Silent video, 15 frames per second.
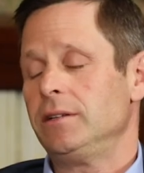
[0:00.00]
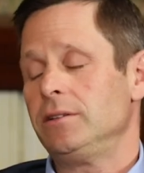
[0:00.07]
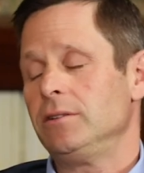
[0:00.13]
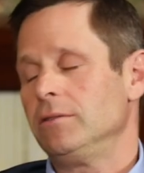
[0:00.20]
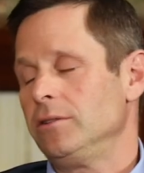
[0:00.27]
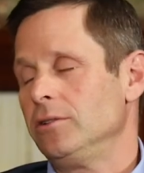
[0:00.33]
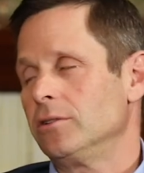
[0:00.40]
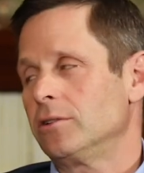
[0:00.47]
and you,
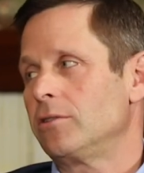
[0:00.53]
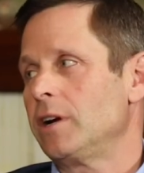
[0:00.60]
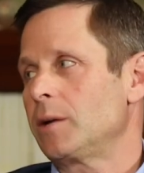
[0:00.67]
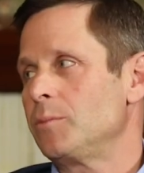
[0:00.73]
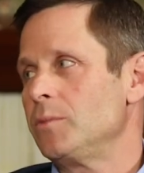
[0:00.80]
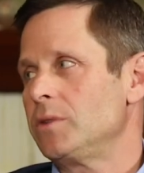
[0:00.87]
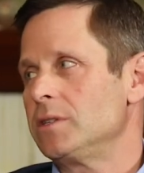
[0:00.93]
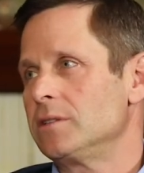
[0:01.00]
will
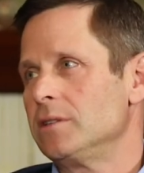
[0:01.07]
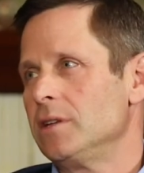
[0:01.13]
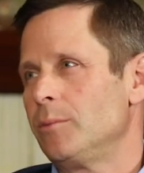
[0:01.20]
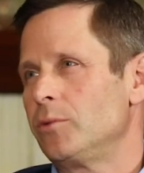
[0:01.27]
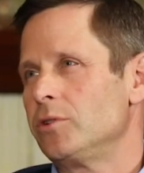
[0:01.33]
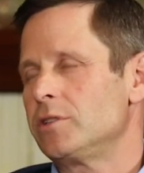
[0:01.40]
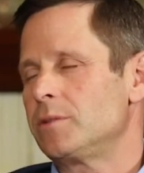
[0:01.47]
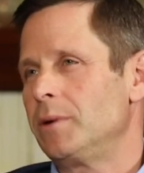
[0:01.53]
correct me with these
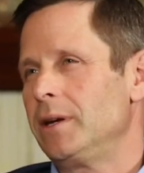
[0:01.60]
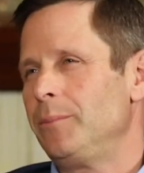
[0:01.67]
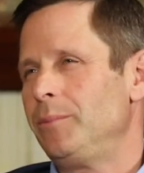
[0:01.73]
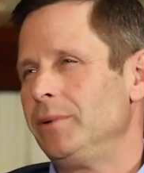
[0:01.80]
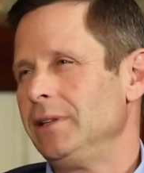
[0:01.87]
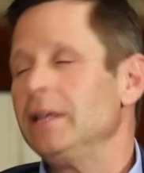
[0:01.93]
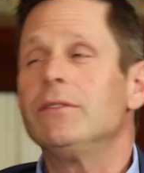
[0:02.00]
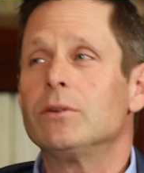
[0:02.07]
numbers, but I
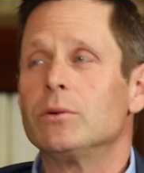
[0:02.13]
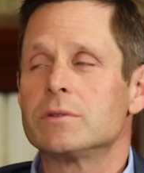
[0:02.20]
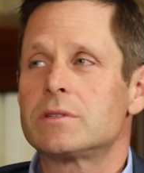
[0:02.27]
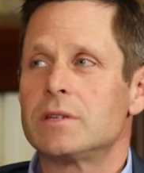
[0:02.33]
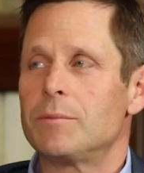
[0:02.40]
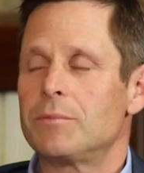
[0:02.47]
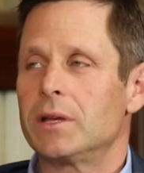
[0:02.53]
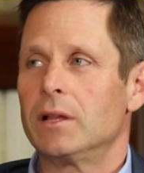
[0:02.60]
believe it was
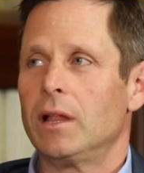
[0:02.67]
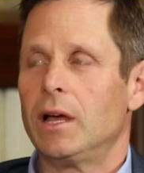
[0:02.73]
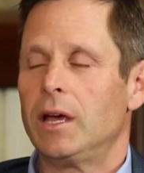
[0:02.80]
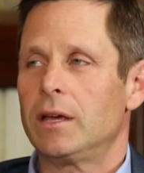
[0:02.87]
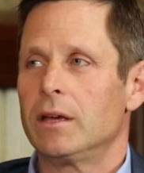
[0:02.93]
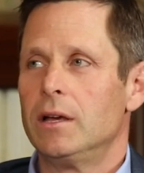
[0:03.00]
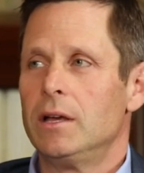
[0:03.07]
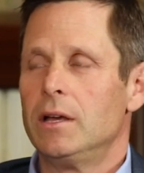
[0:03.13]
something
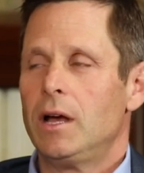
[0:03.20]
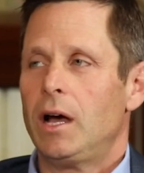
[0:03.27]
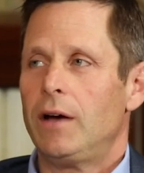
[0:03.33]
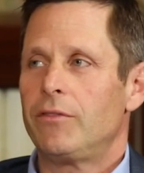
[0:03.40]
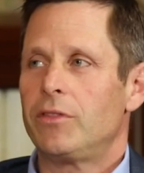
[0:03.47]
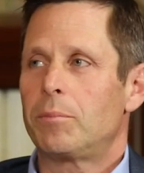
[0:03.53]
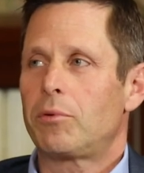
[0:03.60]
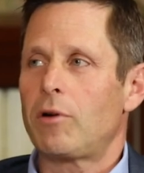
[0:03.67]
like
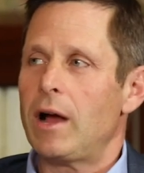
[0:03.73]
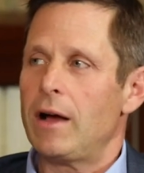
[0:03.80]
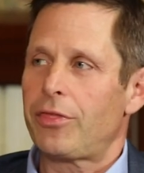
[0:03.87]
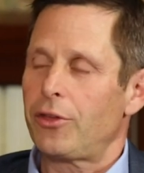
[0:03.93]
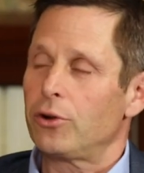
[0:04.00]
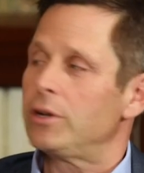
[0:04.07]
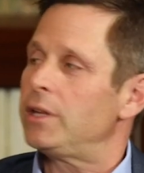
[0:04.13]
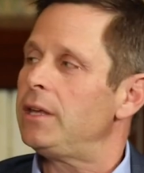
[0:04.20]
of the pro,
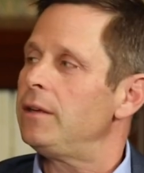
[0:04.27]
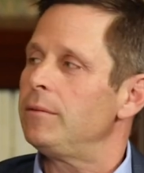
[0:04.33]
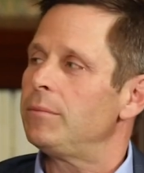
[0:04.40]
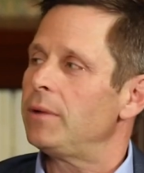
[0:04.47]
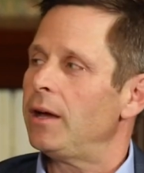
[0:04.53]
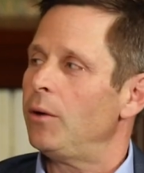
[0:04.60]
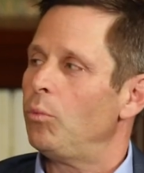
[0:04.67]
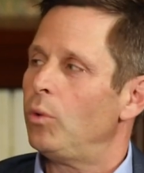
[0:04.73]
30
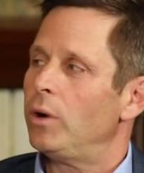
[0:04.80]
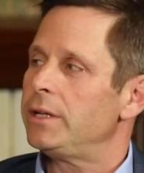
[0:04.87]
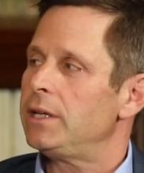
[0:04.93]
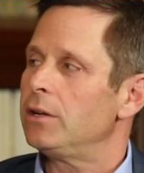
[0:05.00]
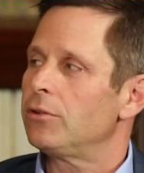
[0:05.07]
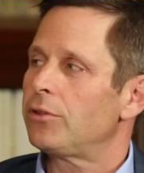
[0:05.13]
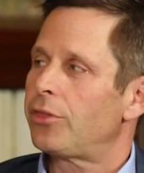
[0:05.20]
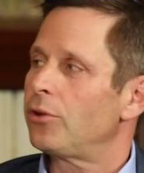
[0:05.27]
at one
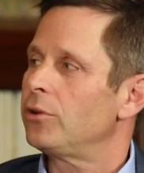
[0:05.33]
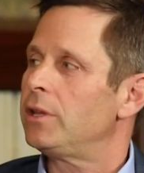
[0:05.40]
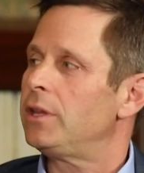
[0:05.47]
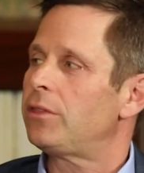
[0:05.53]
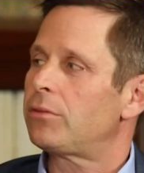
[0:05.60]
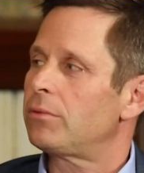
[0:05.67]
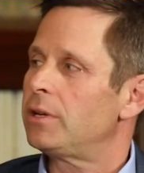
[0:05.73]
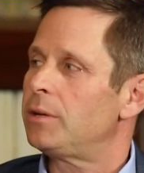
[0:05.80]
year,
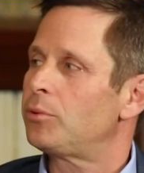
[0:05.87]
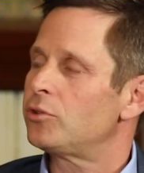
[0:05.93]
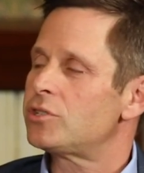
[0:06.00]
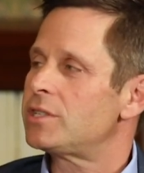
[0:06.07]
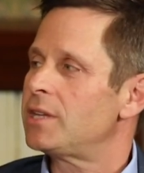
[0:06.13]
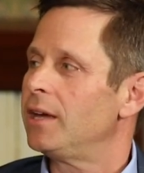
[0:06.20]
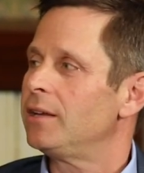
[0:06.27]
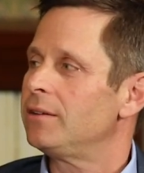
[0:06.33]
33
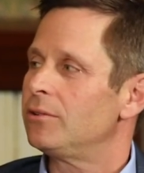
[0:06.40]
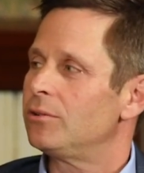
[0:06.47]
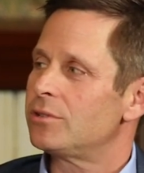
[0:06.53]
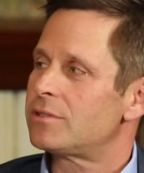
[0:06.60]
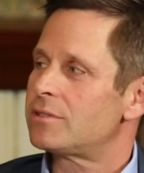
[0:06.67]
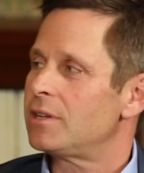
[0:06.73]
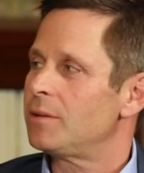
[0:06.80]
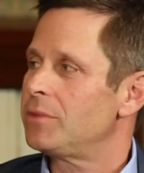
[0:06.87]
percent or
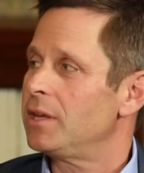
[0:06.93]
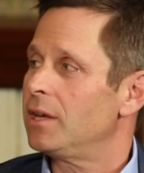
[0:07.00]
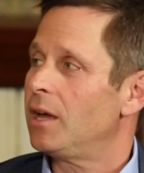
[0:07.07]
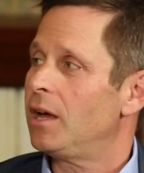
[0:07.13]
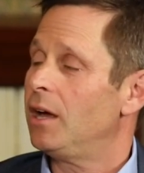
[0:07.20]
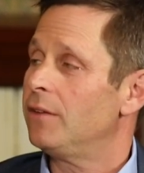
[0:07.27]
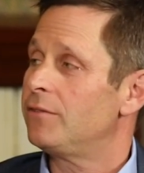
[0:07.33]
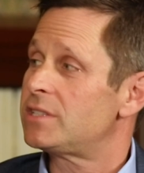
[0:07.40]
something
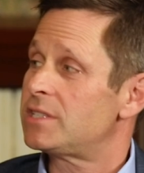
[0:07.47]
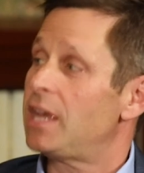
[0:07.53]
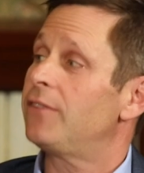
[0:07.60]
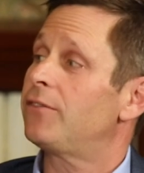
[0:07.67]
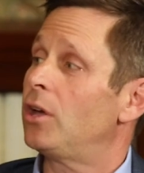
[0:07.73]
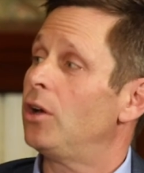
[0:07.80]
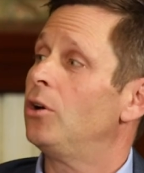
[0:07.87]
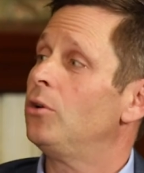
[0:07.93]
of
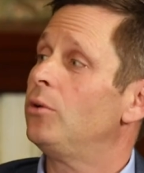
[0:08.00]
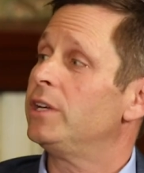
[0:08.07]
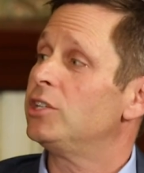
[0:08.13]
Safeco